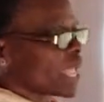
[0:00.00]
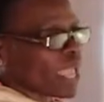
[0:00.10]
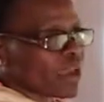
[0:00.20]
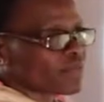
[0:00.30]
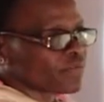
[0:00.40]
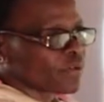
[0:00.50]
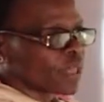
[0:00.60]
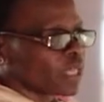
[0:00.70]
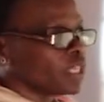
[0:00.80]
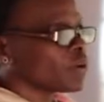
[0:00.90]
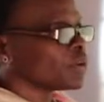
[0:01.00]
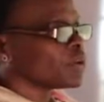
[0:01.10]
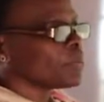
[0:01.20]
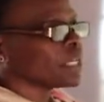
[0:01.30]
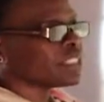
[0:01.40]
have
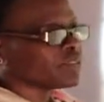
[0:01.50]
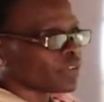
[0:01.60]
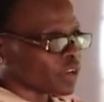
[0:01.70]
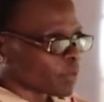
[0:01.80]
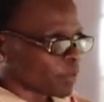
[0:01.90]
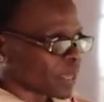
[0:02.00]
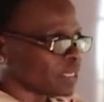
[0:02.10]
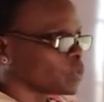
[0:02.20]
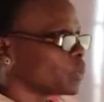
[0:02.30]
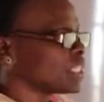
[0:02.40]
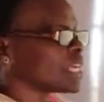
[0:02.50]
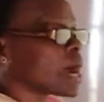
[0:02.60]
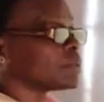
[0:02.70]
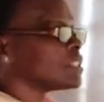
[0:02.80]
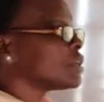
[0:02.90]
economic development without